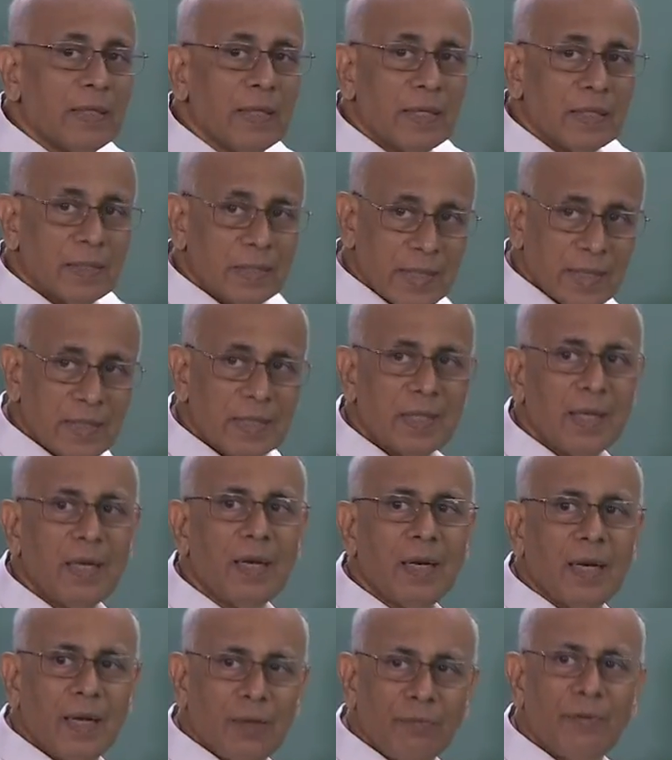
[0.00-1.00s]
this, there is still
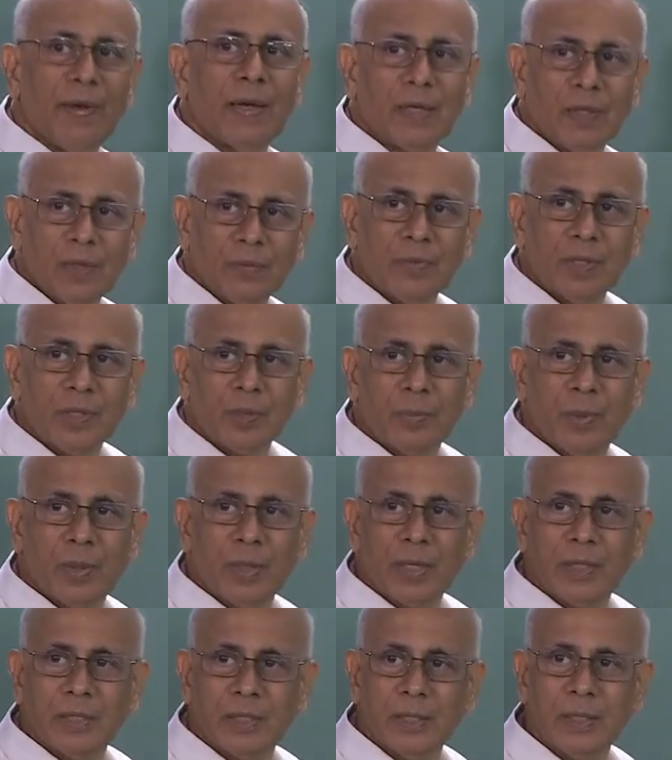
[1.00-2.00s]
an effect of this
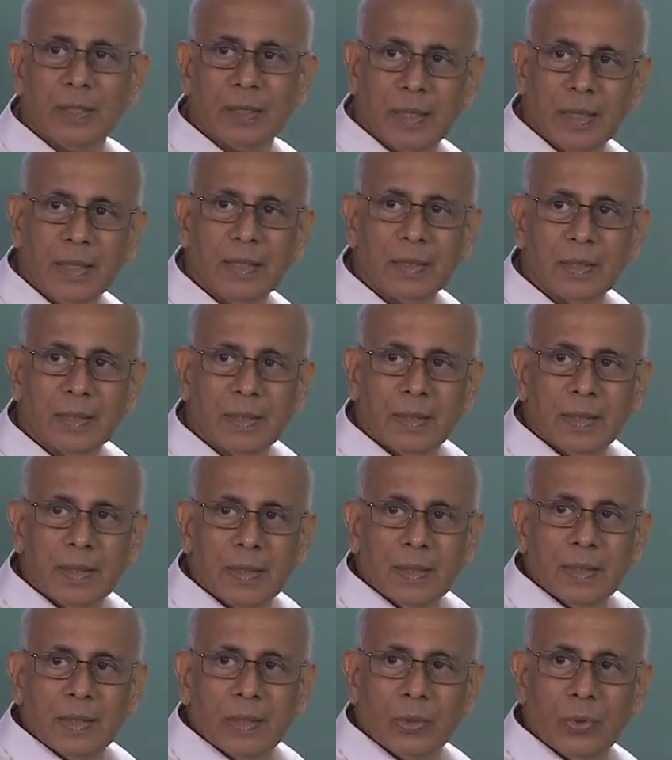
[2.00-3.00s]
potential, right.
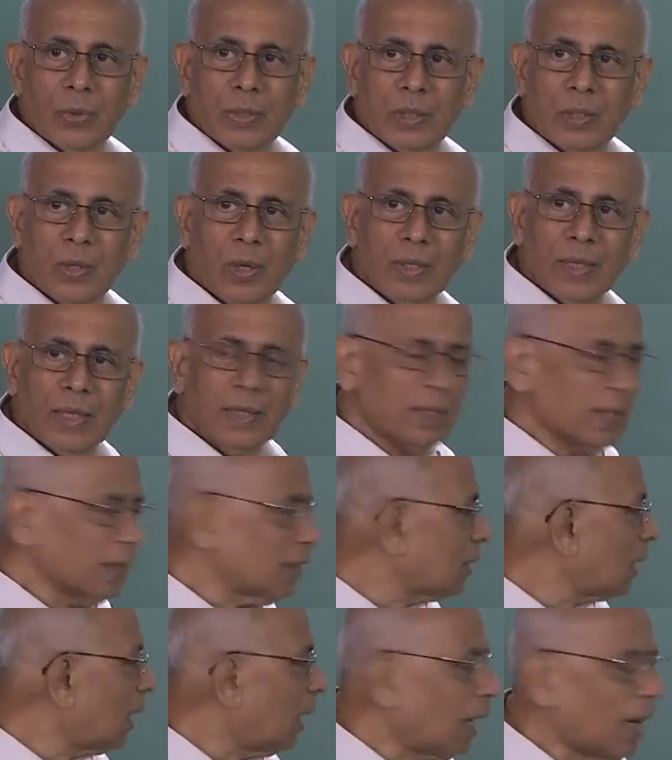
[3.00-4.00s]
So it is not that this
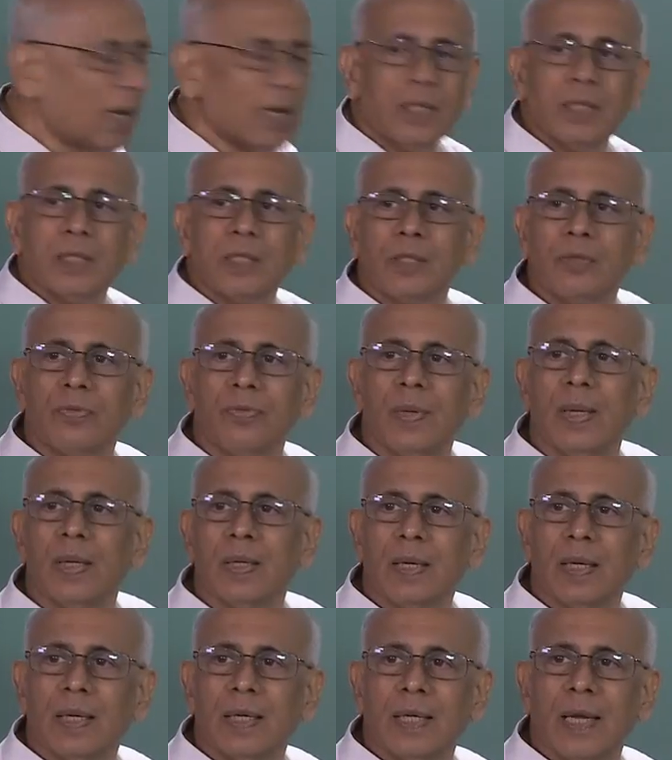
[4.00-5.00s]
is a hard
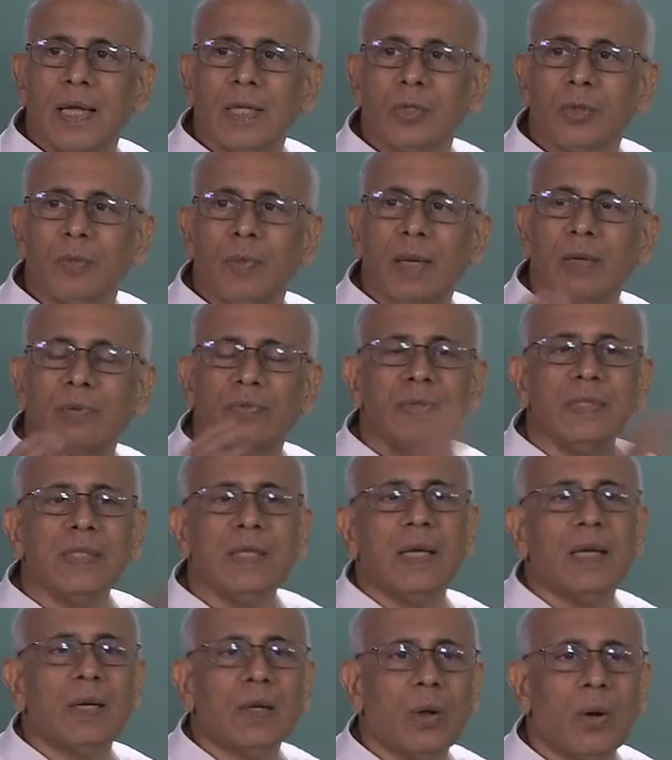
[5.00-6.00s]
sphere and it has to make
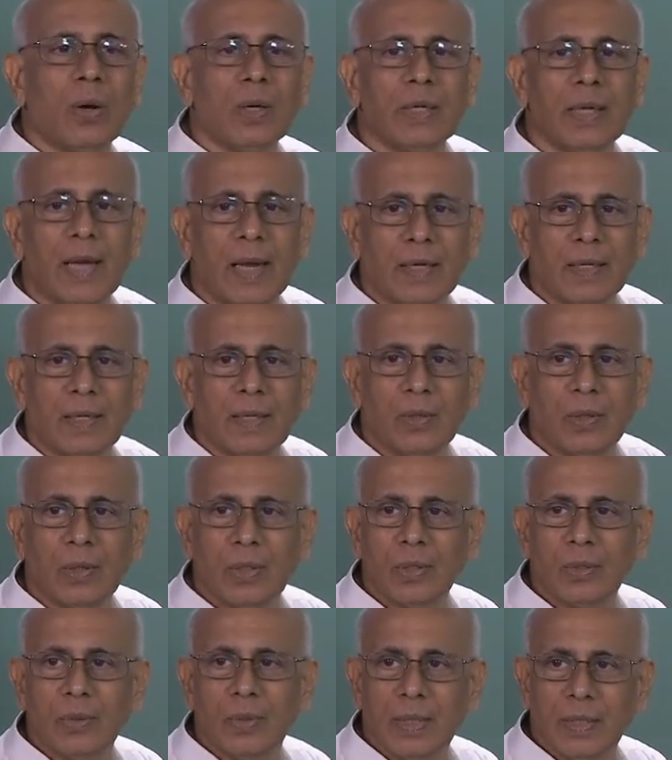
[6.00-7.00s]
physical contact in
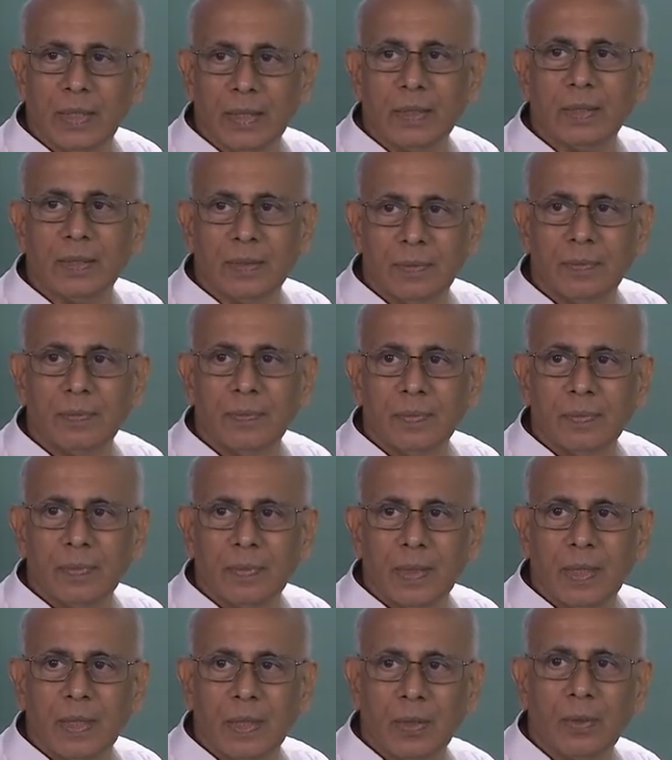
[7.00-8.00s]
order to hit it
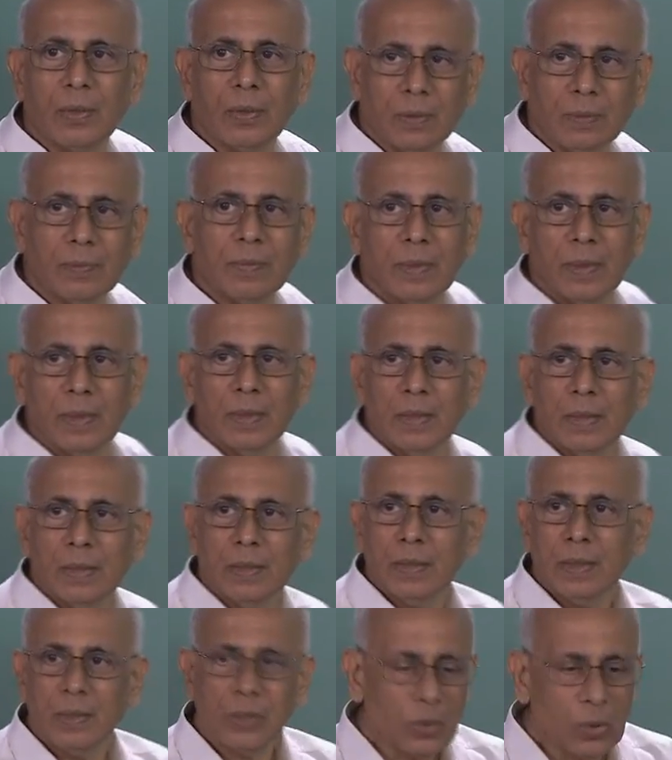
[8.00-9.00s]
at all.
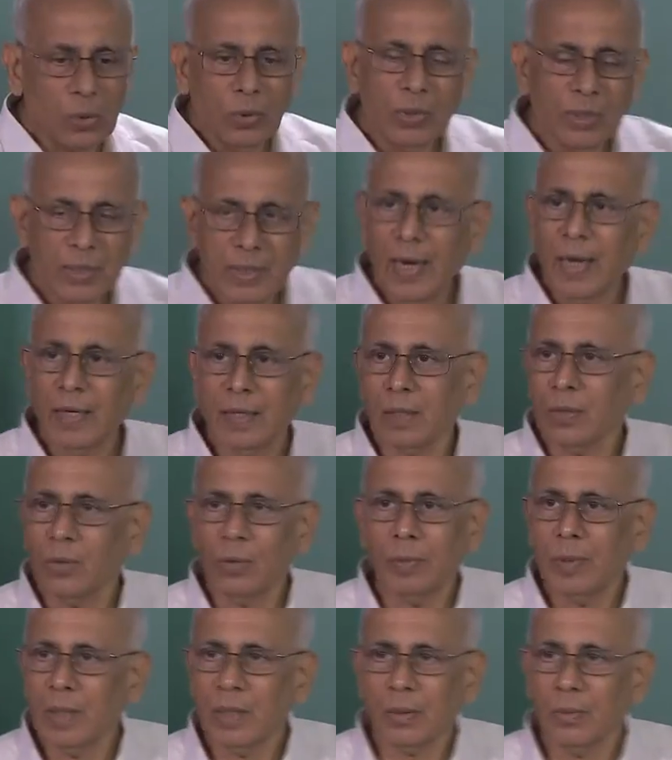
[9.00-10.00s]
It is going to scatter no
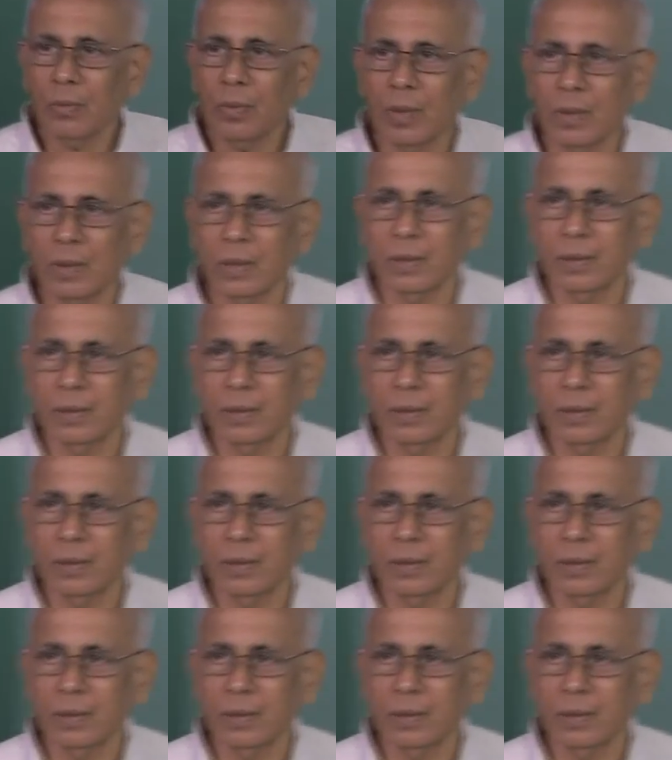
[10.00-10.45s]
matter what.